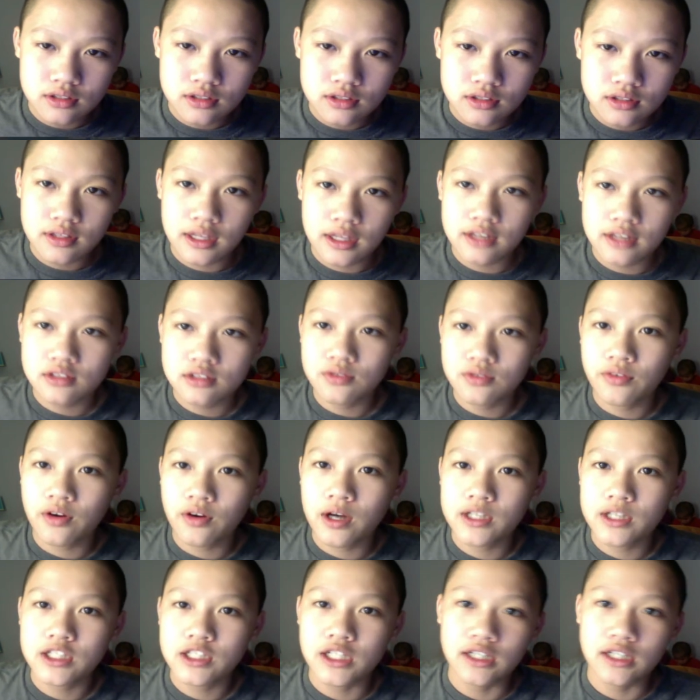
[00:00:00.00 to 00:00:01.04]
Thanks for
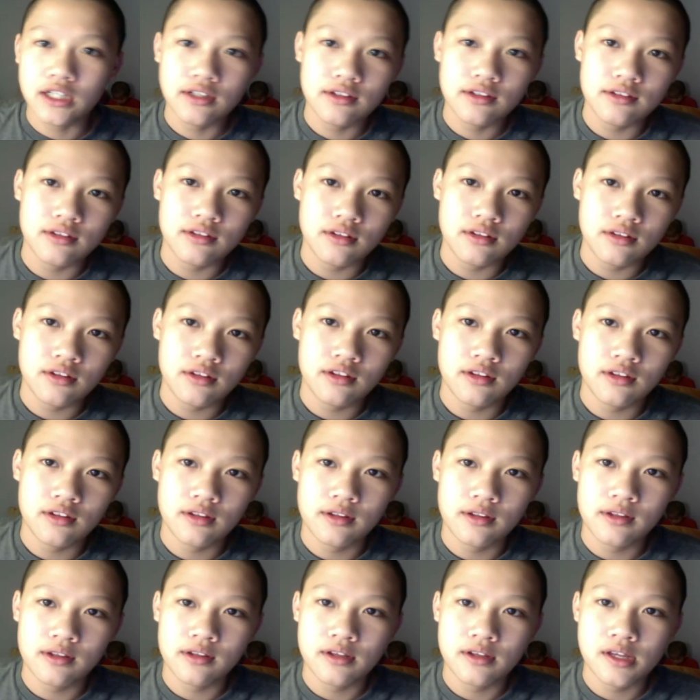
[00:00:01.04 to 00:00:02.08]
watching.
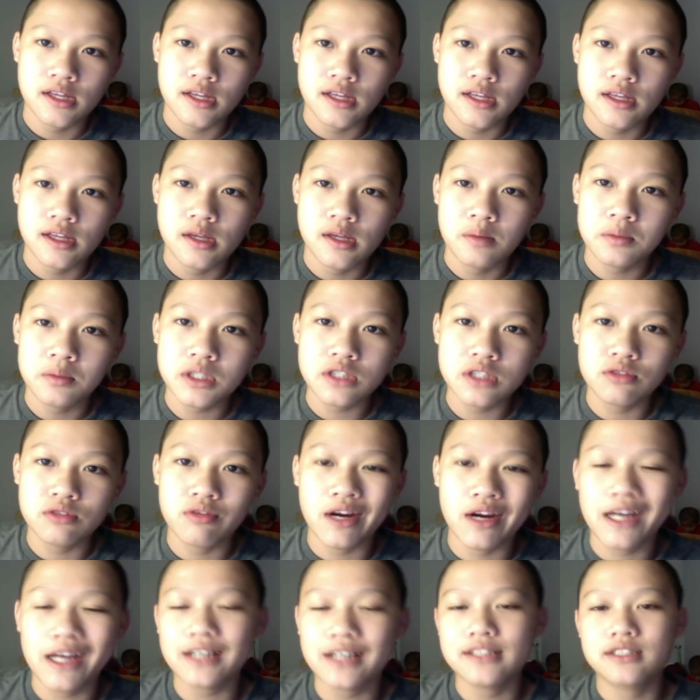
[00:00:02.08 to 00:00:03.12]
Please
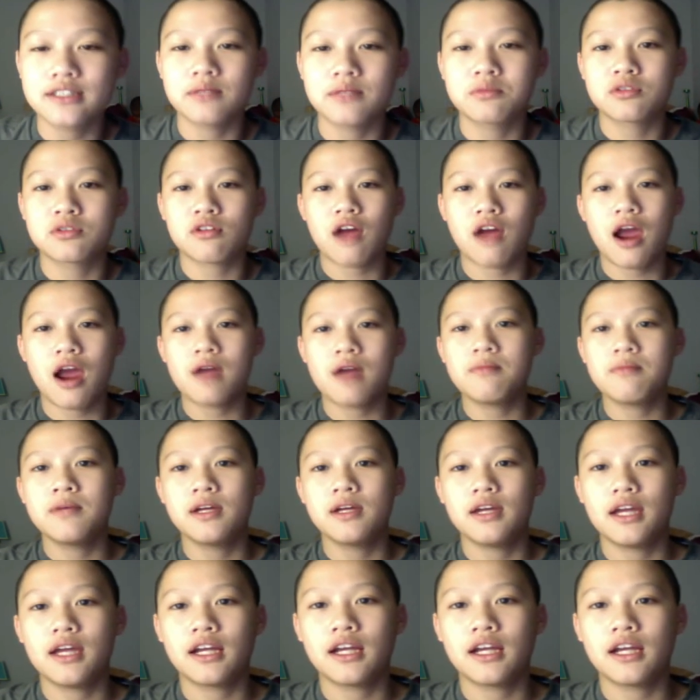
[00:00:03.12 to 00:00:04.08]
rate, subscribe, and